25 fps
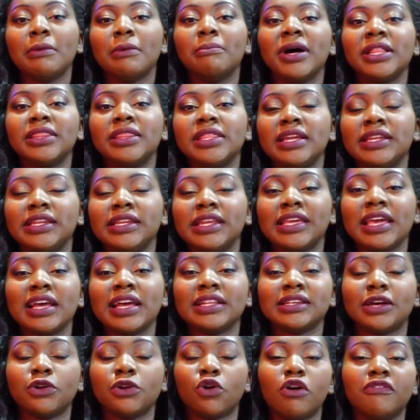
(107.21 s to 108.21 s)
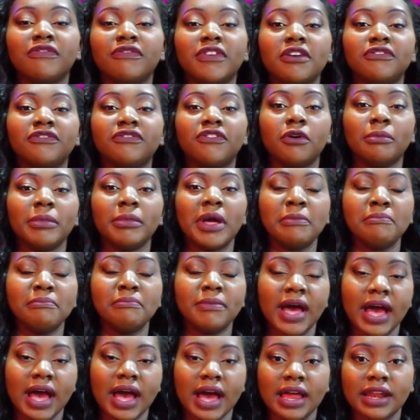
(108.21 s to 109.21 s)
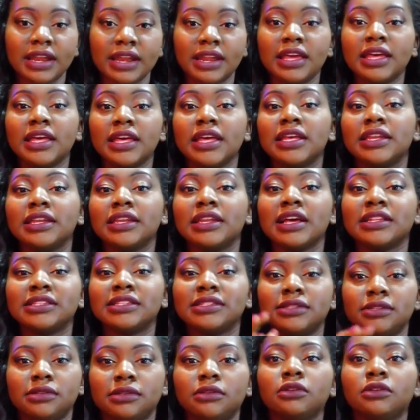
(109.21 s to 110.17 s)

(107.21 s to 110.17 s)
But then they get an offer from a man that